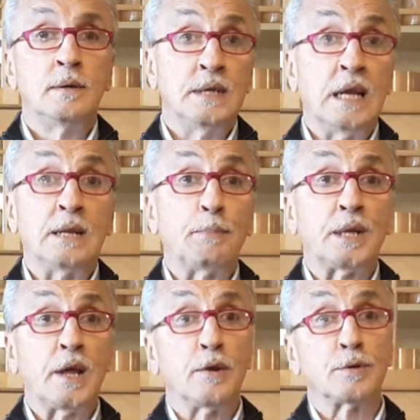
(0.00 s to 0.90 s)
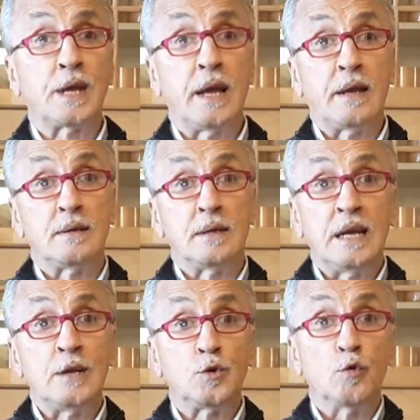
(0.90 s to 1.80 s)
Then the potatoes get
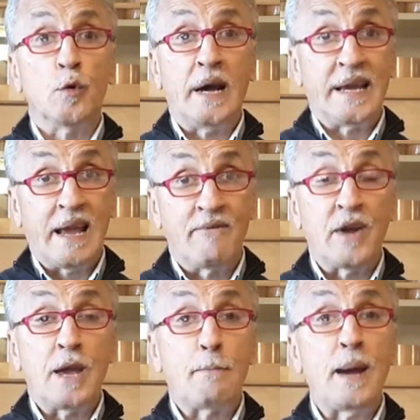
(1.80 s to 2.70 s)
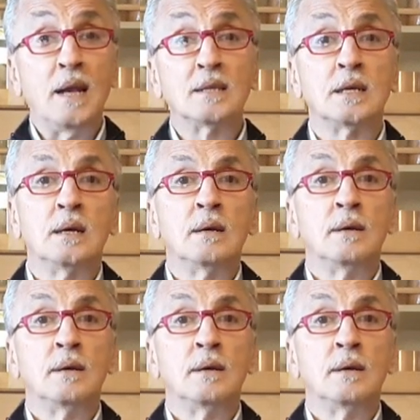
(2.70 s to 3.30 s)
into a conveyor belt.